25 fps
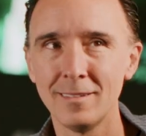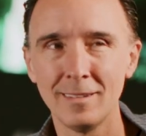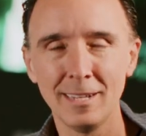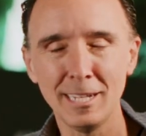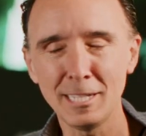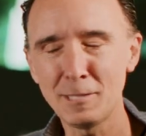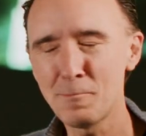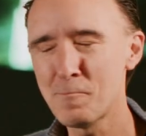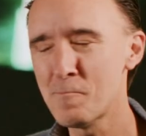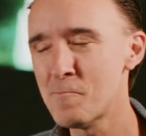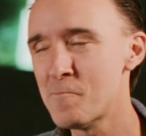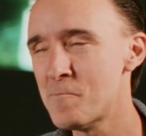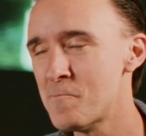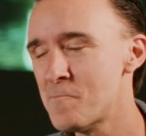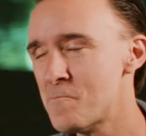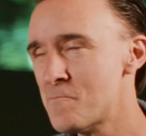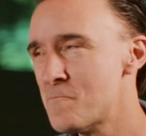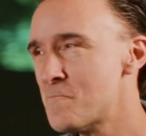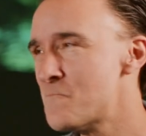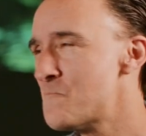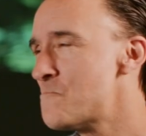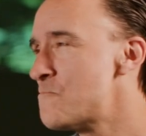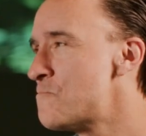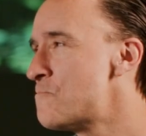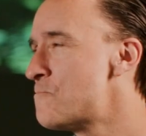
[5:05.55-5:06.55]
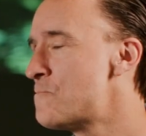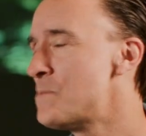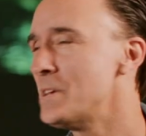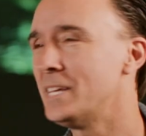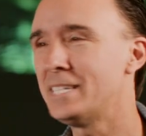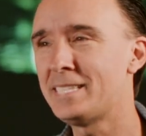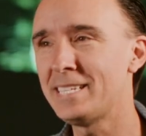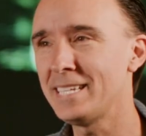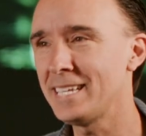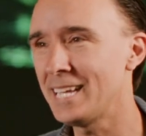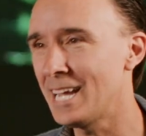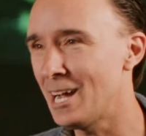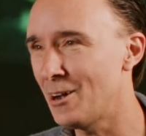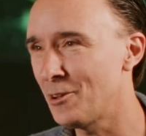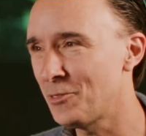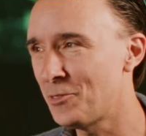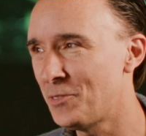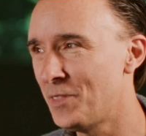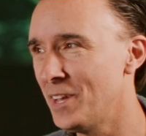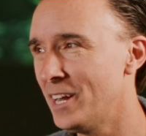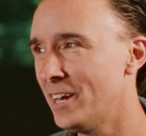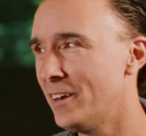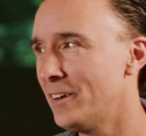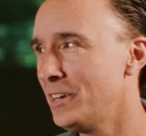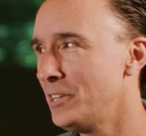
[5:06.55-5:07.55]
it's busy out
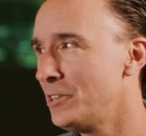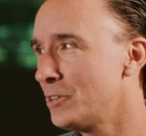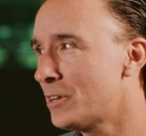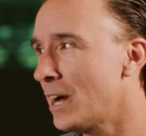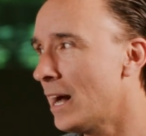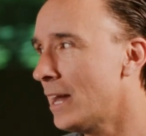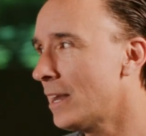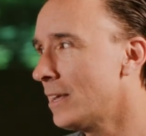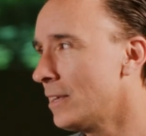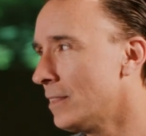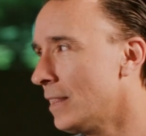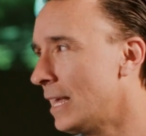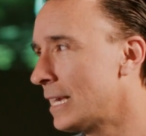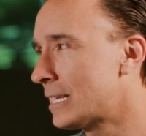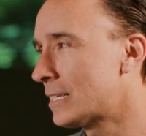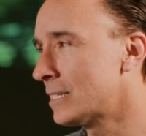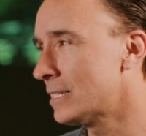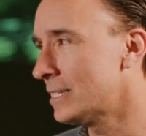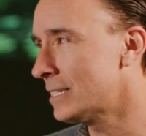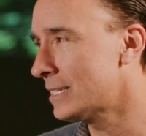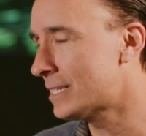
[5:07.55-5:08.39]
there and you got to like